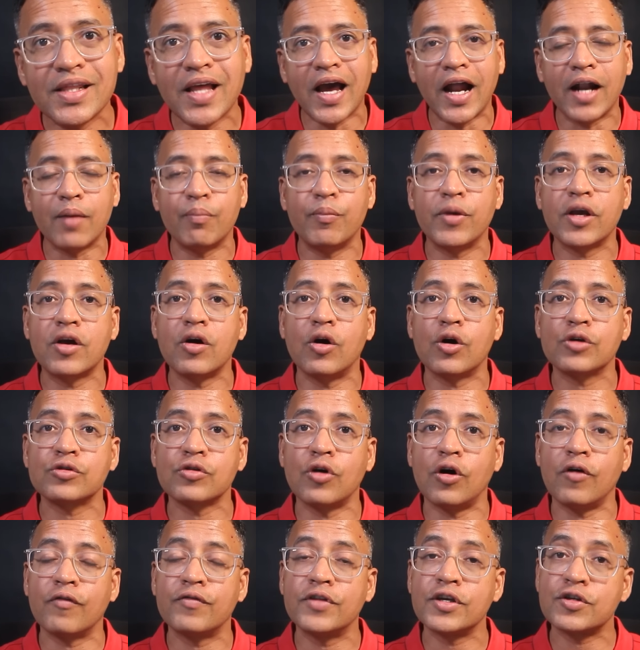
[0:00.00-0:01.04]
that because
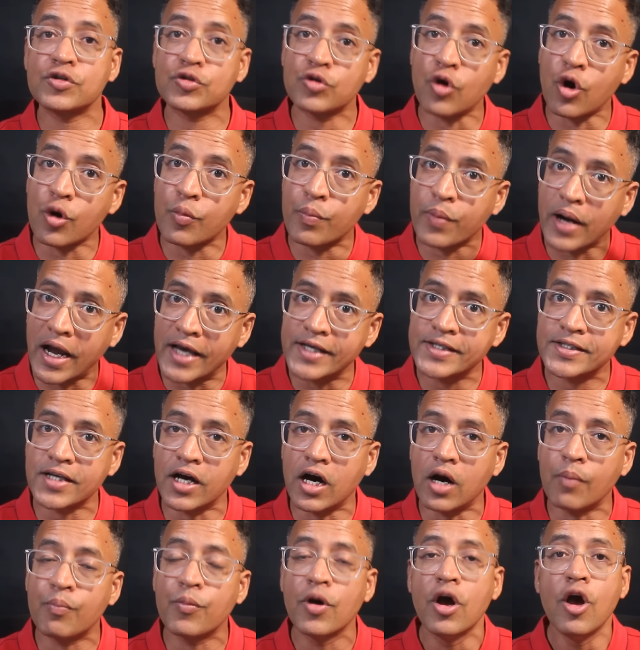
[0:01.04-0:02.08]
of the stock price
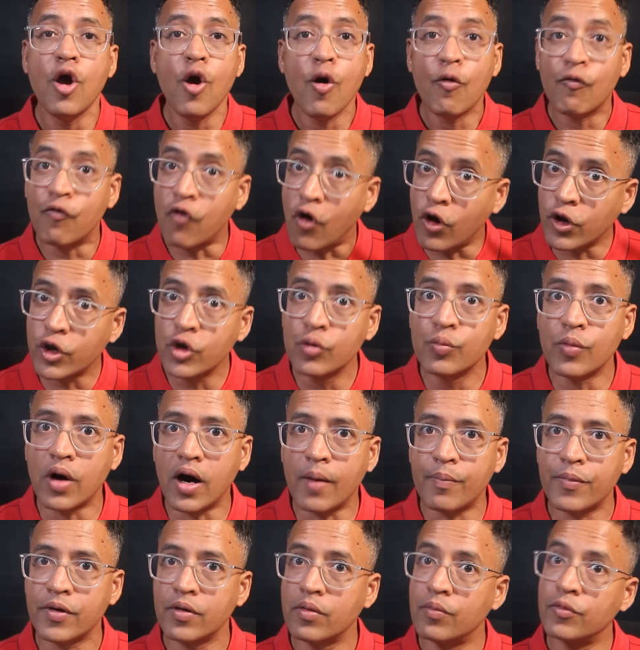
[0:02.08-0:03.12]
up, volume
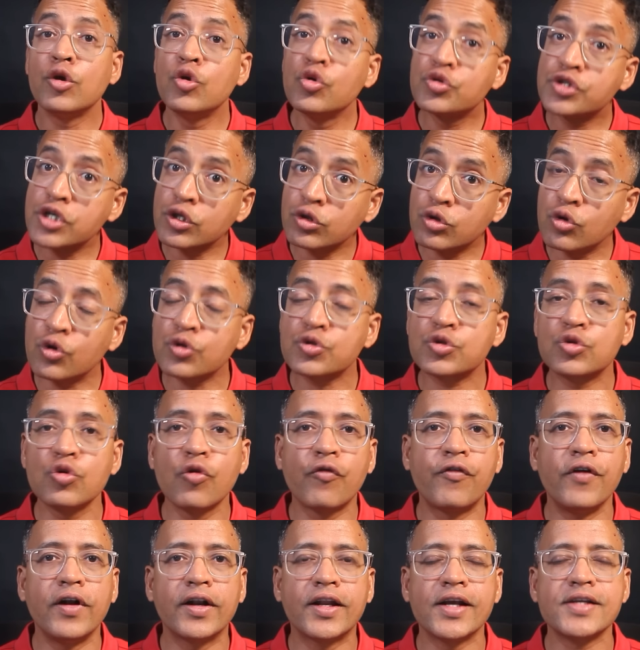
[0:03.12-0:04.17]
up, using those
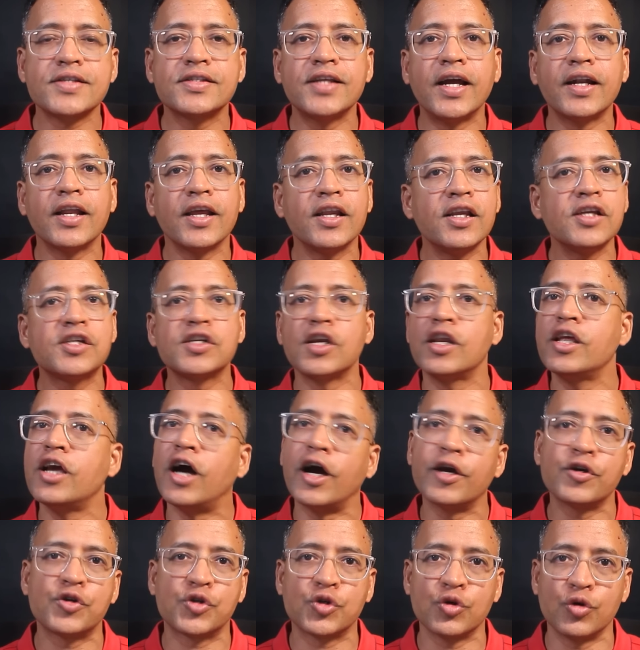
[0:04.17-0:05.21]
two filters that initially
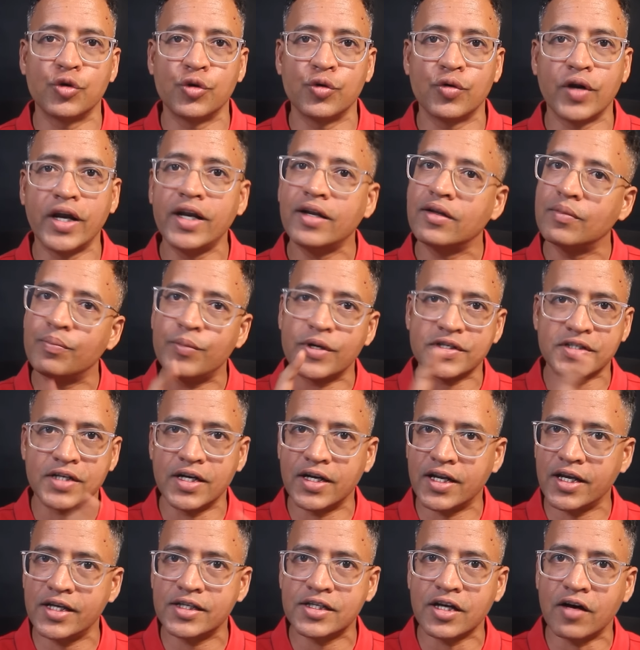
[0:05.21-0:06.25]
I showed you, right?
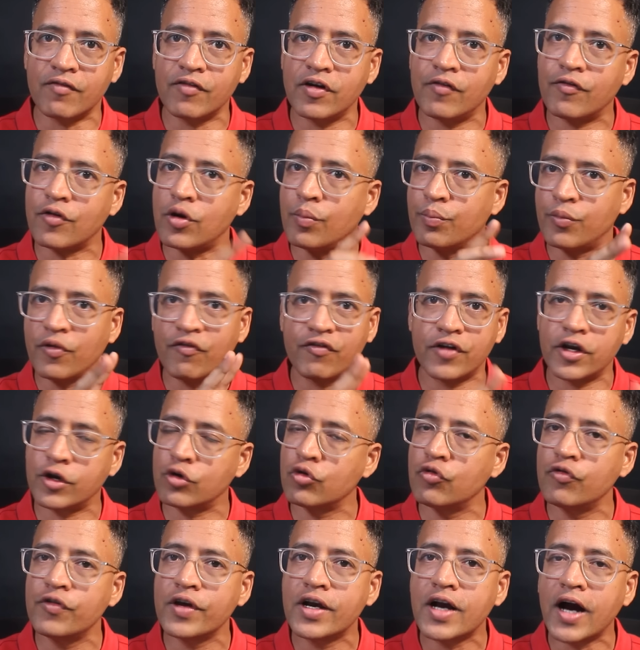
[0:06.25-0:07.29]
Percentage away from
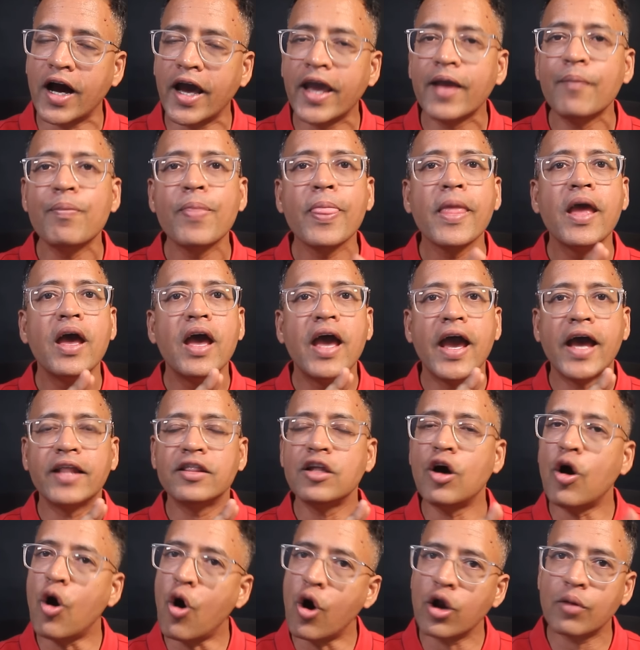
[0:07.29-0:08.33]
52-week high
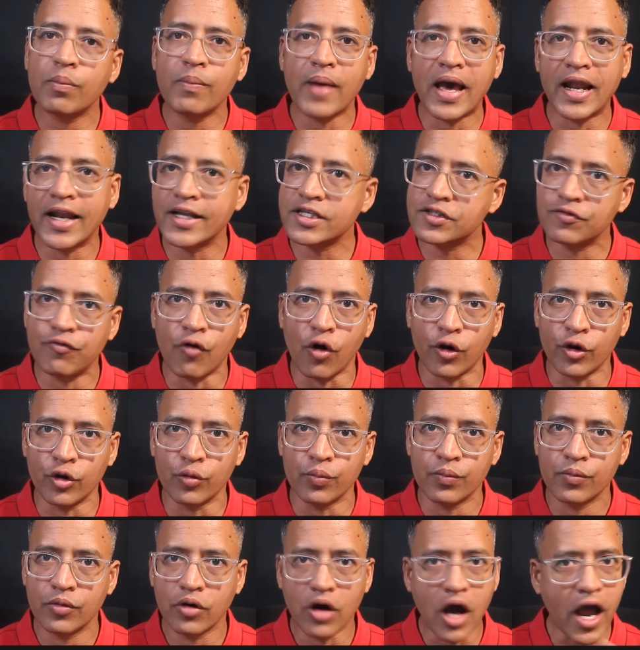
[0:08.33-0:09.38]
and the on balance
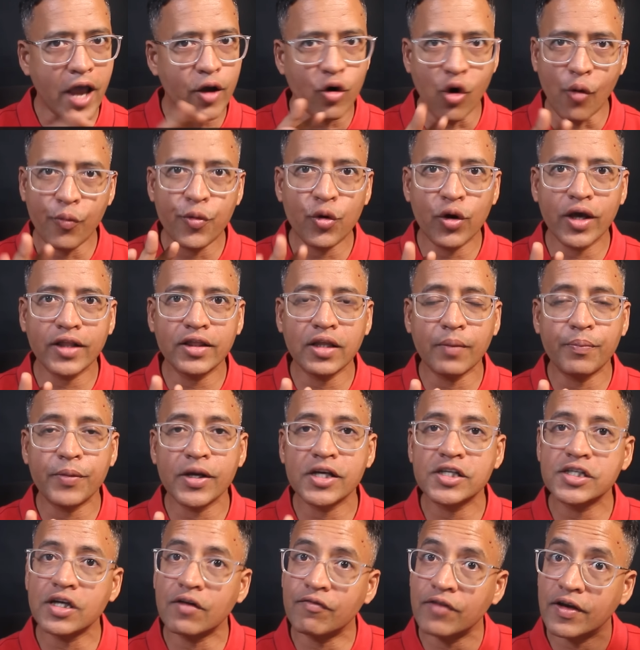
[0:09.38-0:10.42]
volume. I hope you get the
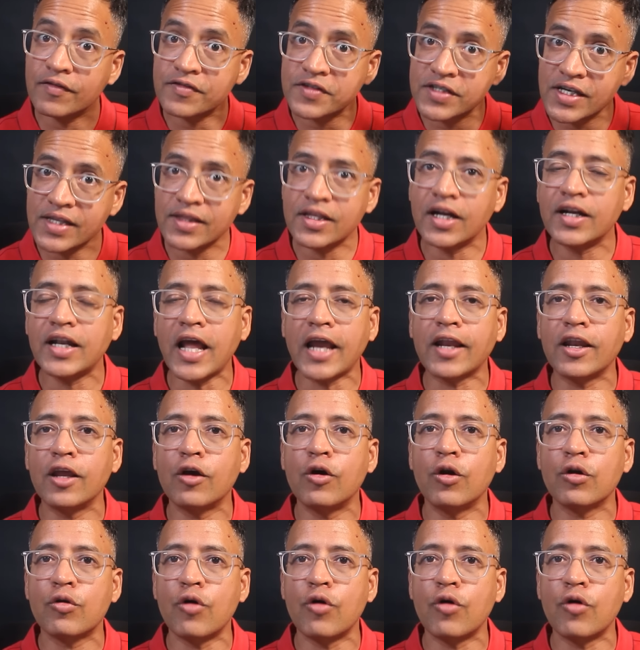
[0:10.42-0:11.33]
picture. We have seen the technical